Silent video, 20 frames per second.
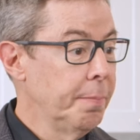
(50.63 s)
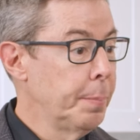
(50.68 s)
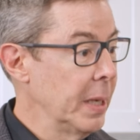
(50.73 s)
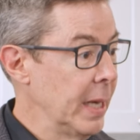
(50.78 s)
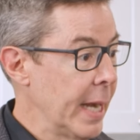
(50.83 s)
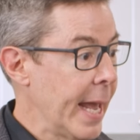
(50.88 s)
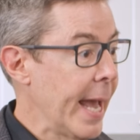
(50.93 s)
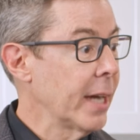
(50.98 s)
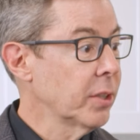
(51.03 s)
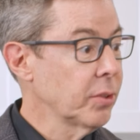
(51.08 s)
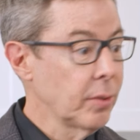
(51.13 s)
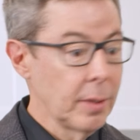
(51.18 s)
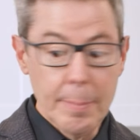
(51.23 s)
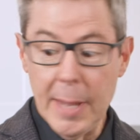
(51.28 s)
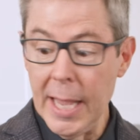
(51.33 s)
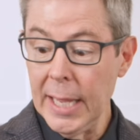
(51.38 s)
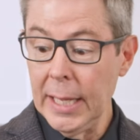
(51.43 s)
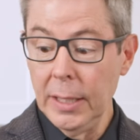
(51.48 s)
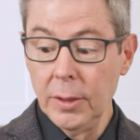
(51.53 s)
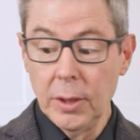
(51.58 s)
been actually
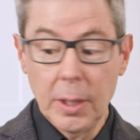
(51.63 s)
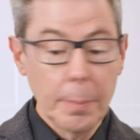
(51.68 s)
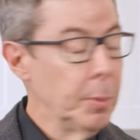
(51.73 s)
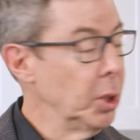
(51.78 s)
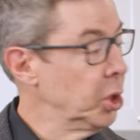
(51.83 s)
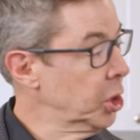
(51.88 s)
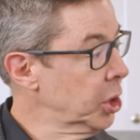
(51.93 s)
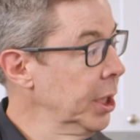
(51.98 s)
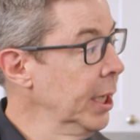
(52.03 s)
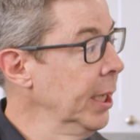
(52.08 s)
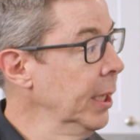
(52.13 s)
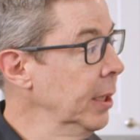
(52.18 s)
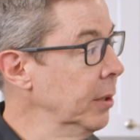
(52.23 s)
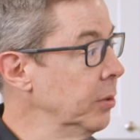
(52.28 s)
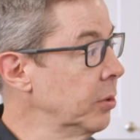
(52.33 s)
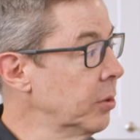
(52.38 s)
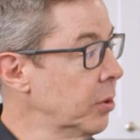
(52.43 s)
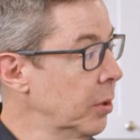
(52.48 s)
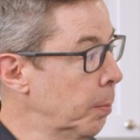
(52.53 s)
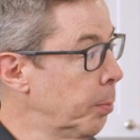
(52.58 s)
making the
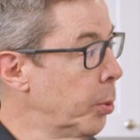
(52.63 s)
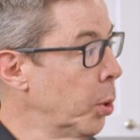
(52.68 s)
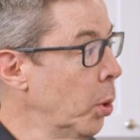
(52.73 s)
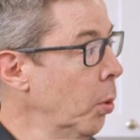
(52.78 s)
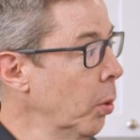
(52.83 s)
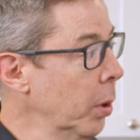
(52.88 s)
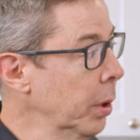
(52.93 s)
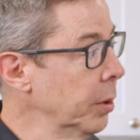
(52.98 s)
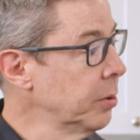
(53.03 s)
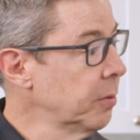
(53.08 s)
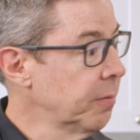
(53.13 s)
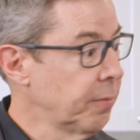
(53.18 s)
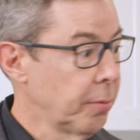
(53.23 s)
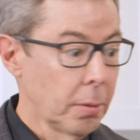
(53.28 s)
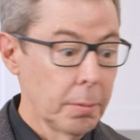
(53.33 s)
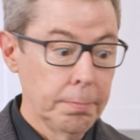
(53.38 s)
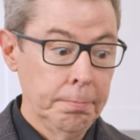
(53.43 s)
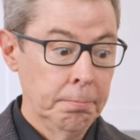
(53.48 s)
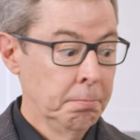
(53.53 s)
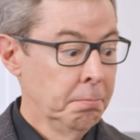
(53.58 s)
machines, the brewers,
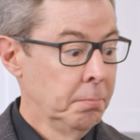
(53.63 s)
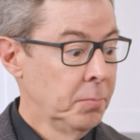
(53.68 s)
for